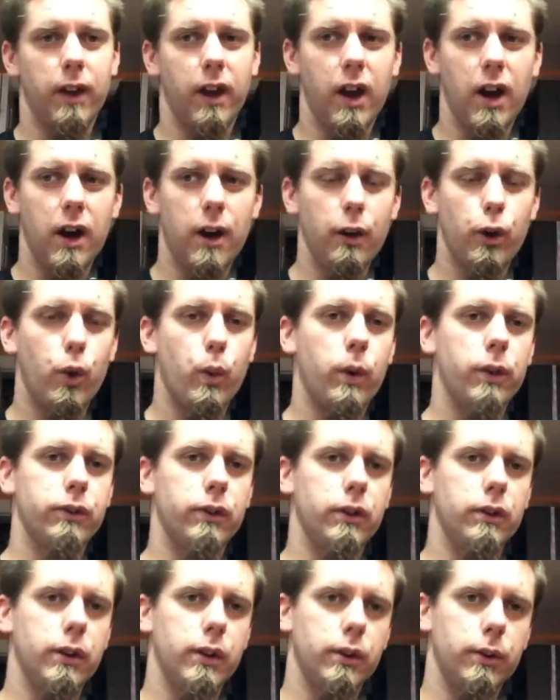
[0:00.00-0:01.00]
the color
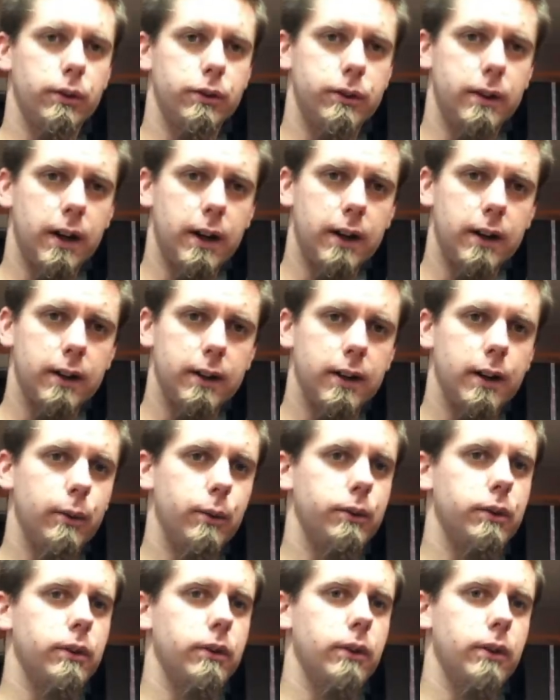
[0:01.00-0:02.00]
was a little dark.
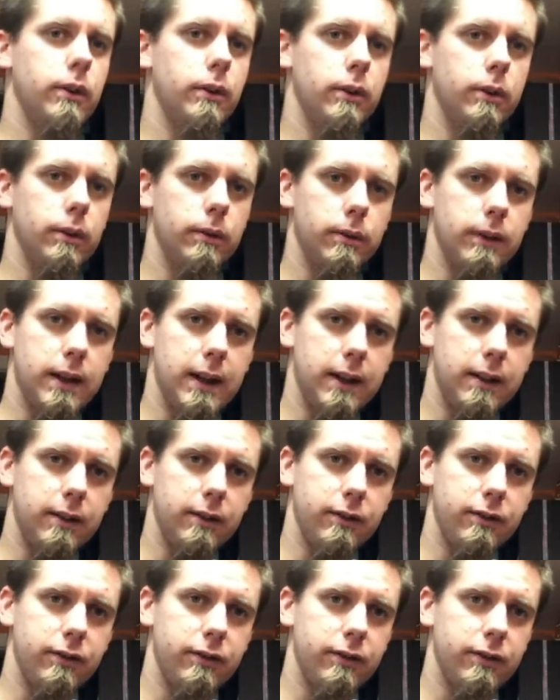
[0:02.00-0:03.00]
It was a little
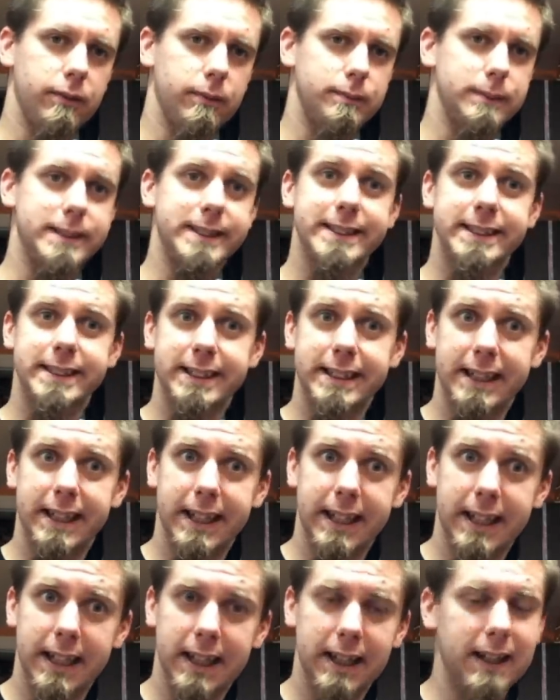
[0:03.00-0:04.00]
kind of misty.
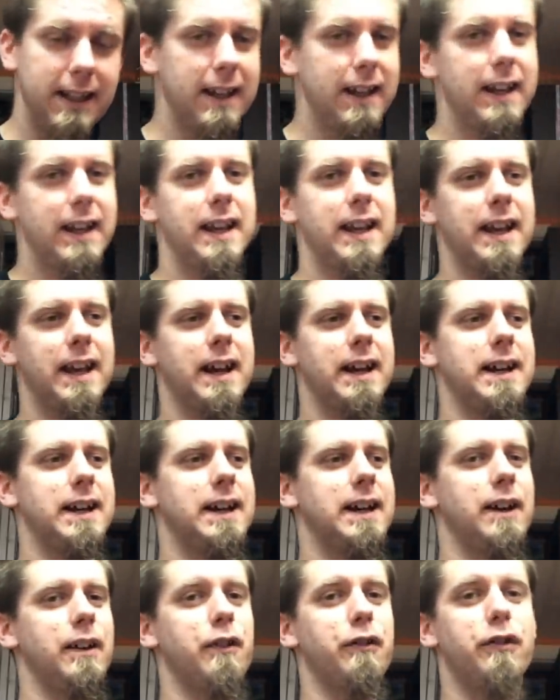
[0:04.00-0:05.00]

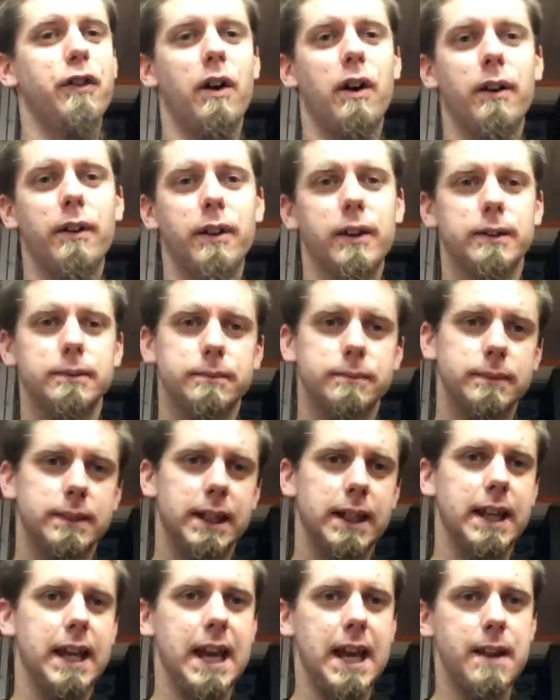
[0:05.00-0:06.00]
The volume,
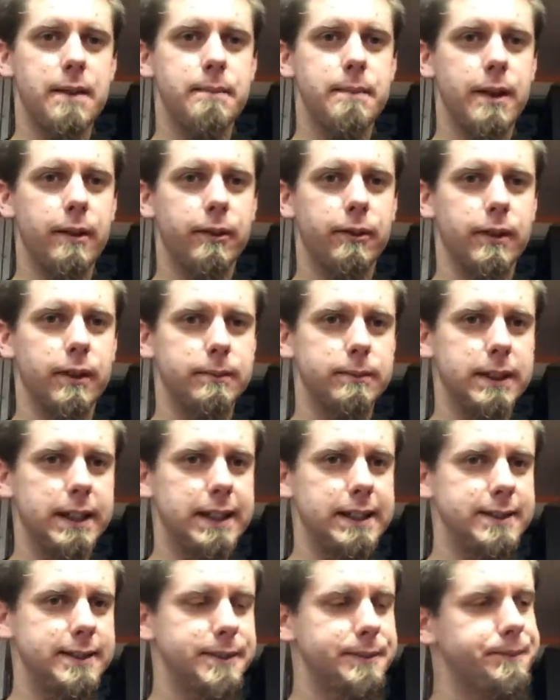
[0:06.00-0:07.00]
hit and miss some
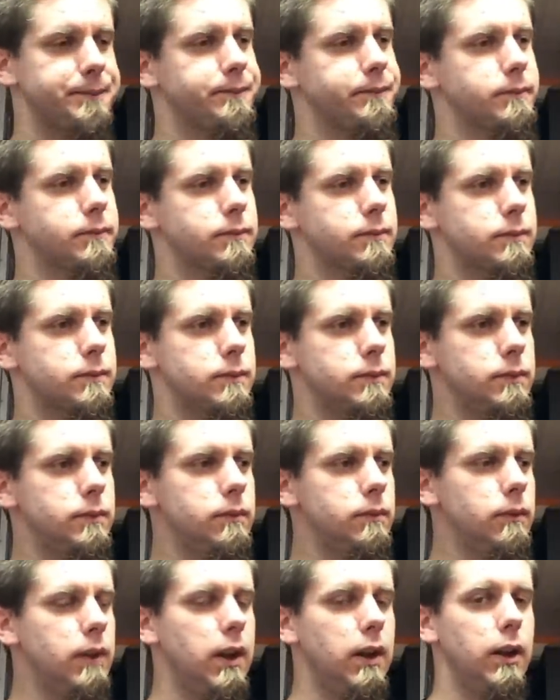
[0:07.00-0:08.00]
days.
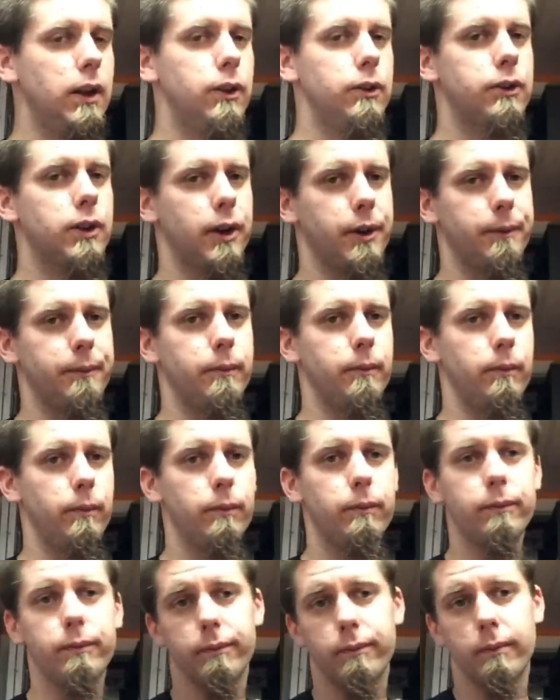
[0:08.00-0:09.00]
So,
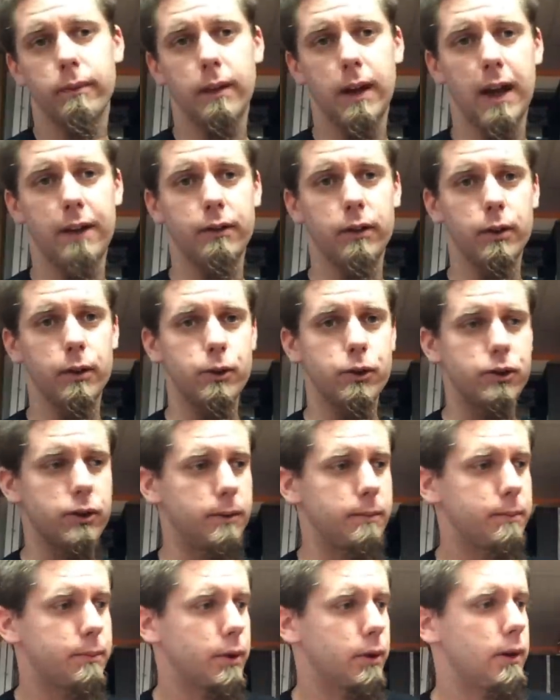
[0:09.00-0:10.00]

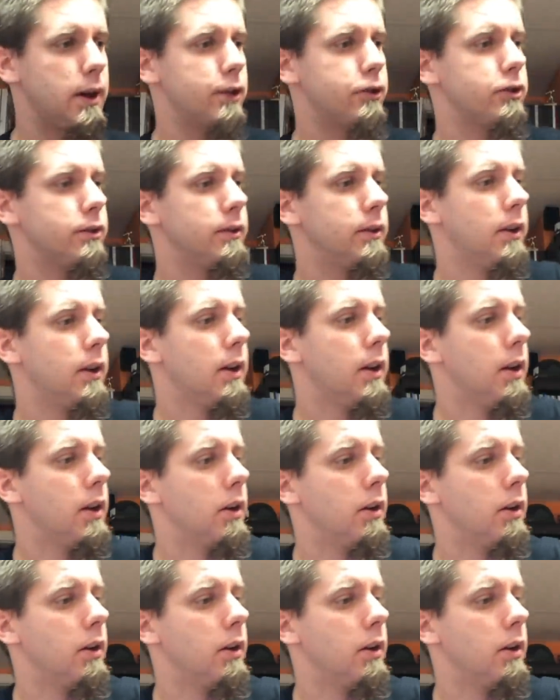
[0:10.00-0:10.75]
evolution, progression.